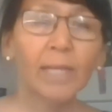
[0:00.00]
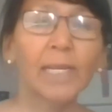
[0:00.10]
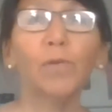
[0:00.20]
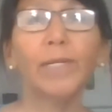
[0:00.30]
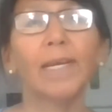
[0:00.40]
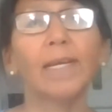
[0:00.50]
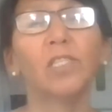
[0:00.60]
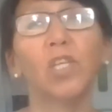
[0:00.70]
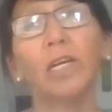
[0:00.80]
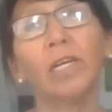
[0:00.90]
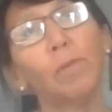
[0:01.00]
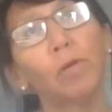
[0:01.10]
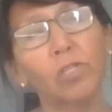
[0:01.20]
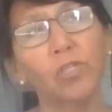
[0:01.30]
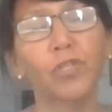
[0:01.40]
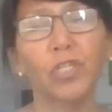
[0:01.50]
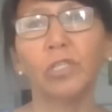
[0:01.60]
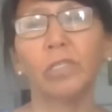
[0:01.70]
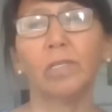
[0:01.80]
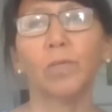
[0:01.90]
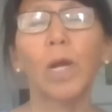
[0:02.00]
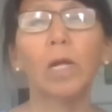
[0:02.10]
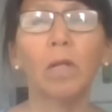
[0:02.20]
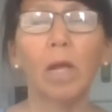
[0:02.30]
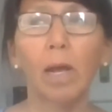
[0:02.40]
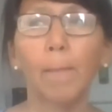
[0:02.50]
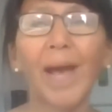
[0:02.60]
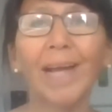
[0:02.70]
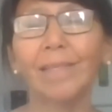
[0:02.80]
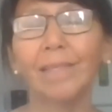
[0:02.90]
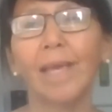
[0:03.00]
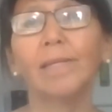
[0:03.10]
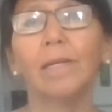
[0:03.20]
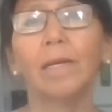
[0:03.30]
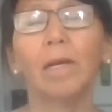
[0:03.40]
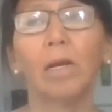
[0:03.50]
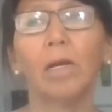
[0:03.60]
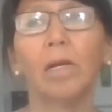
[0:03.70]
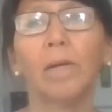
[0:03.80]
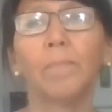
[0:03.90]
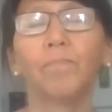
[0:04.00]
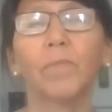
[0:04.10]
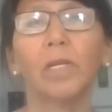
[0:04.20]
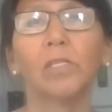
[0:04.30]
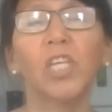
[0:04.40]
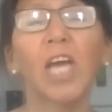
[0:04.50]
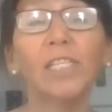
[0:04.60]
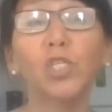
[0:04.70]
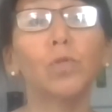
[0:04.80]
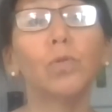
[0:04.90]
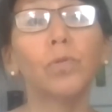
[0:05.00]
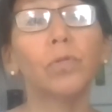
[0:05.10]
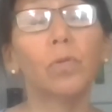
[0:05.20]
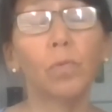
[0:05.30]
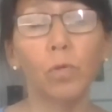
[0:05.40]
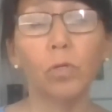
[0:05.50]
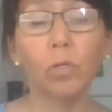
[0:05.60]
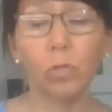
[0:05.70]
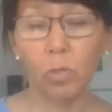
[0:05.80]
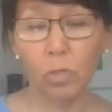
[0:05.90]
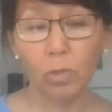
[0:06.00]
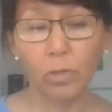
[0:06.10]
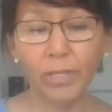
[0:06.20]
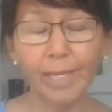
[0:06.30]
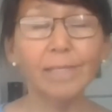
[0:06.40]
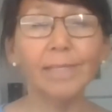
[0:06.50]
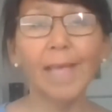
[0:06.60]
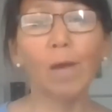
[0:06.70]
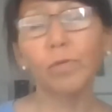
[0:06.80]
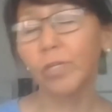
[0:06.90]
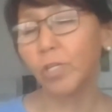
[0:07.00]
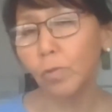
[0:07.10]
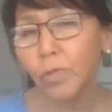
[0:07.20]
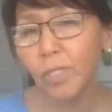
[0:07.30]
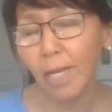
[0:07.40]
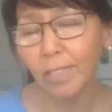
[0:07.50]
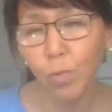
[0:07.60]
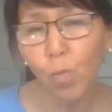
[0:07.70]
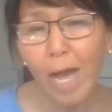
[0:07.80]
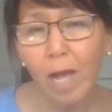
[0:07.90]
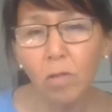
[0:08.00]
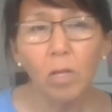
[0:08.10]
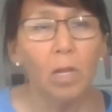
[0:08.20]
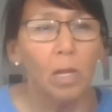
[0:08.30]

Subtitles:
Nowadays, talking about our traditions as well, back then, tattoos were things that were used as well,